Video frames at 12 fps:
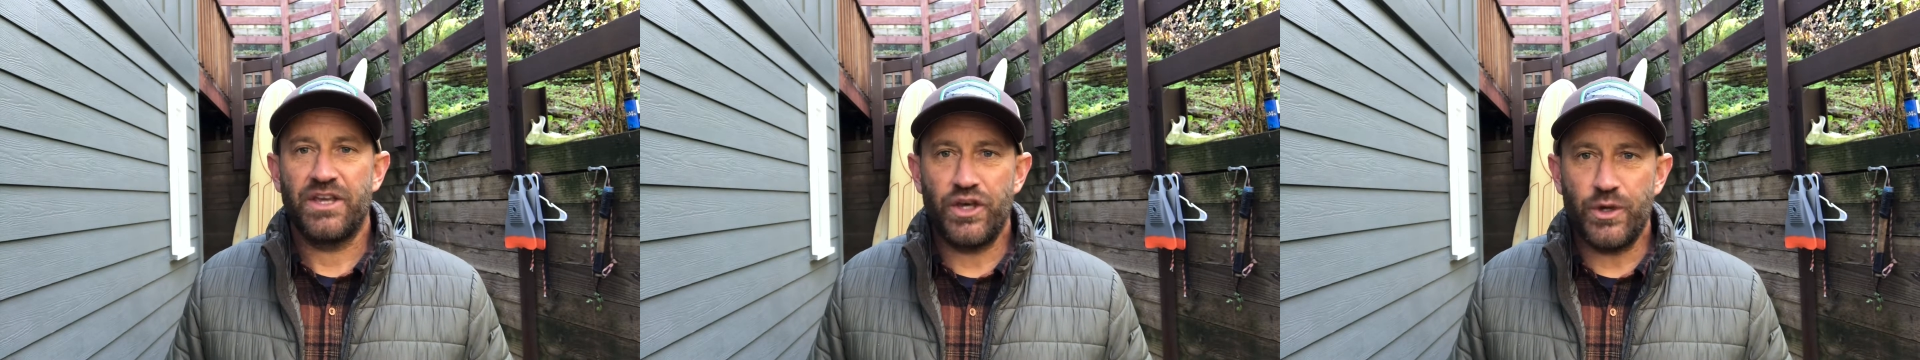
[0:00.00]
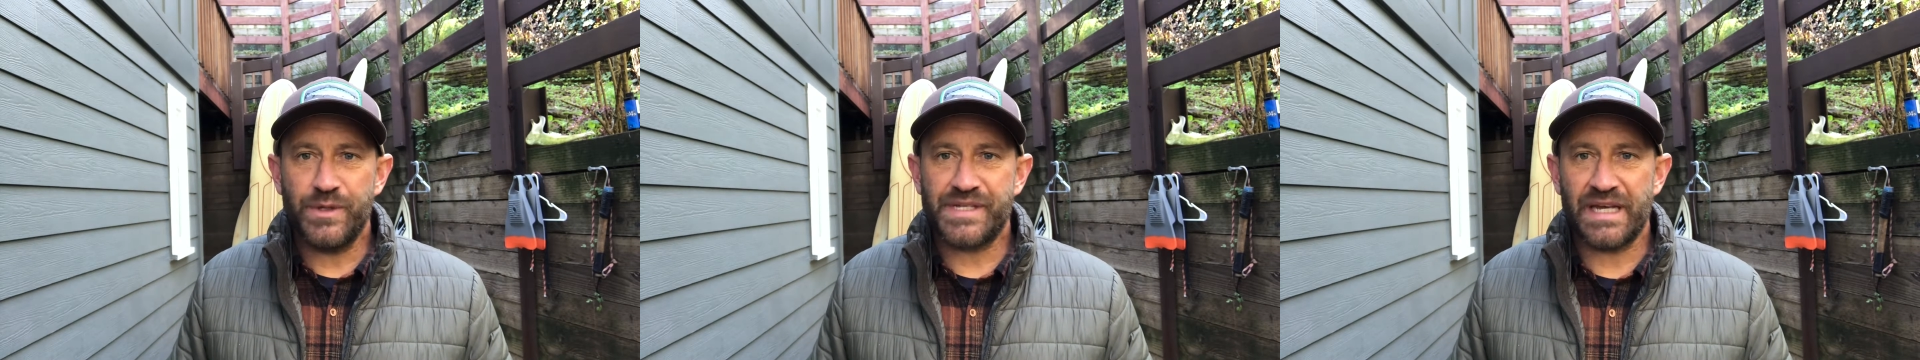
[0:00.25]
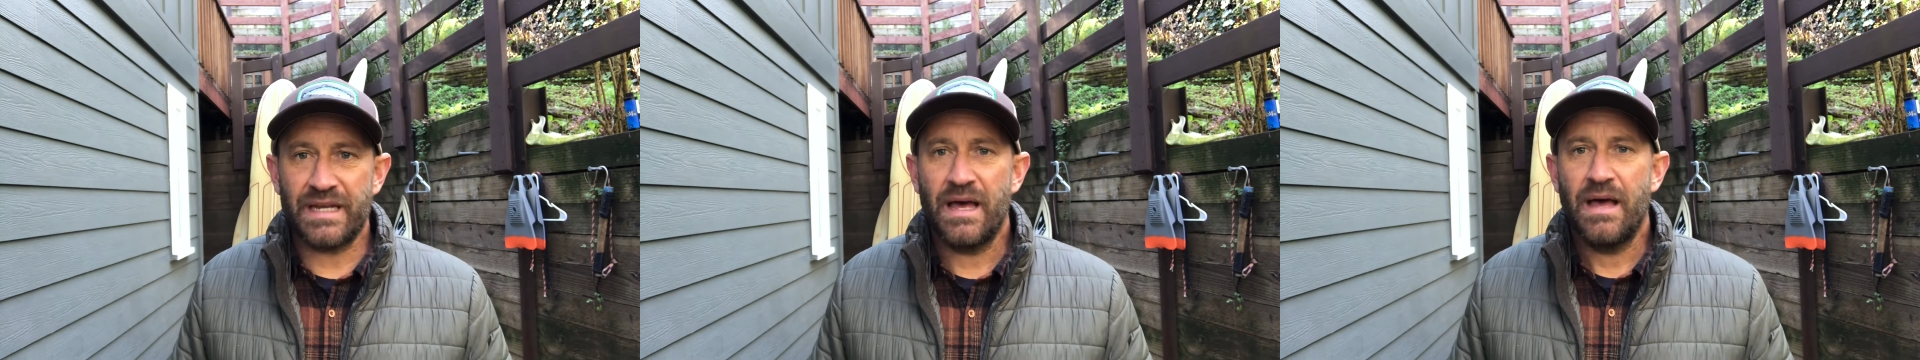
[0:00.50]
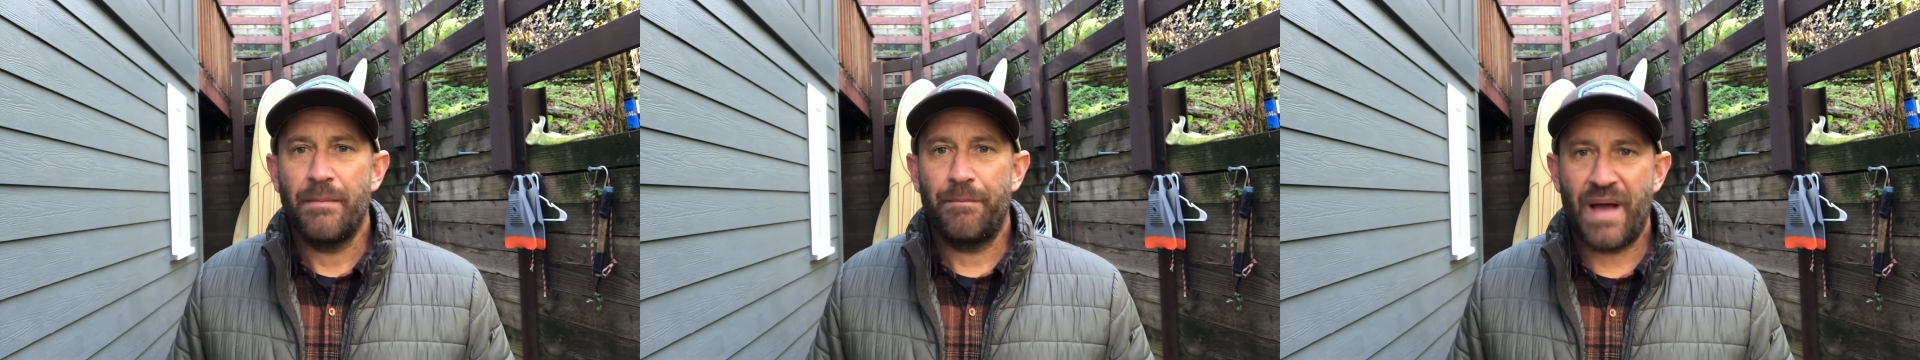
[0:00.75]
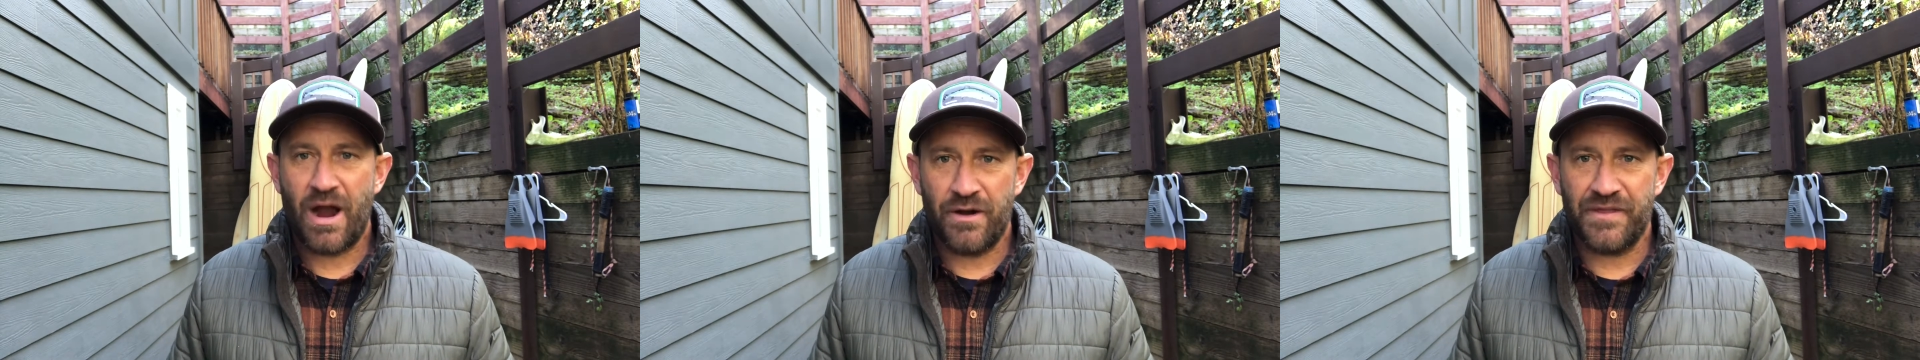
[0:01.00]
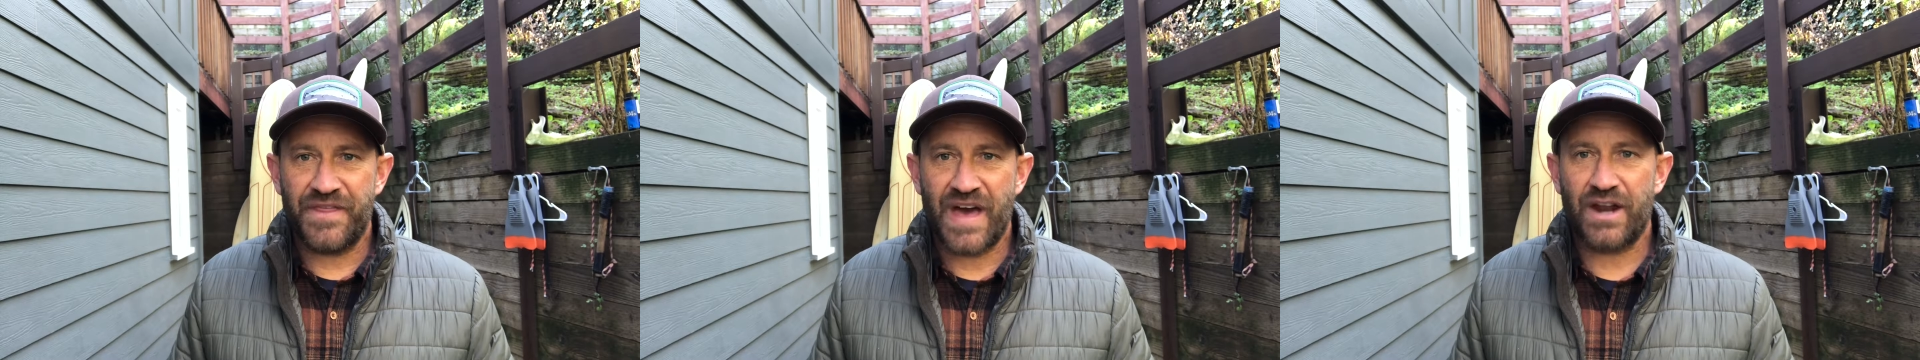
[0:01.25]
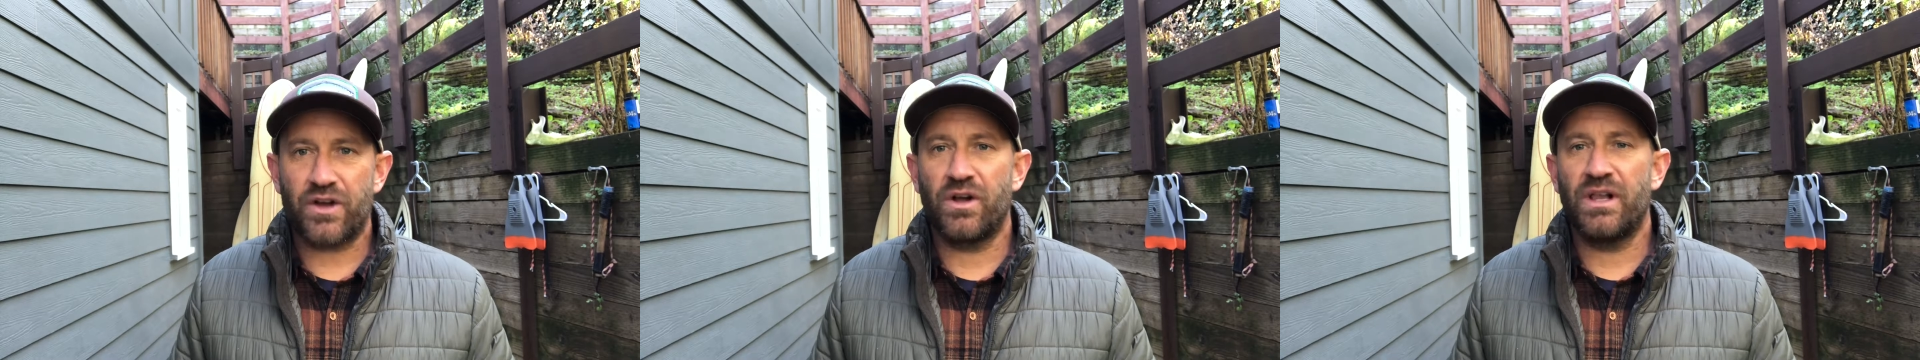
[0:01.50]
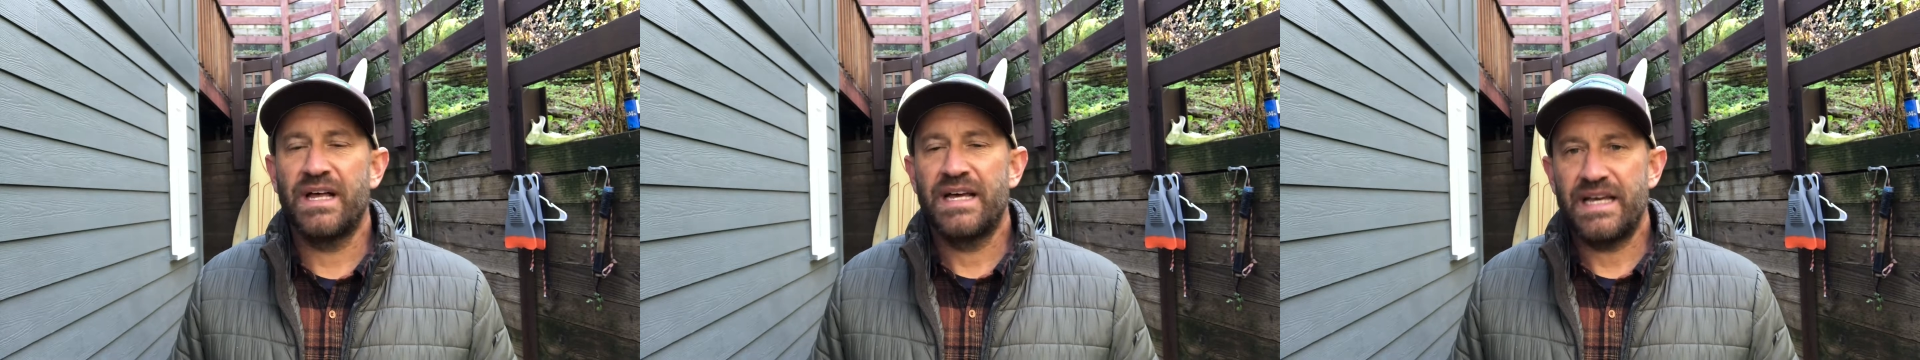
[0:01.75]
using parenthetical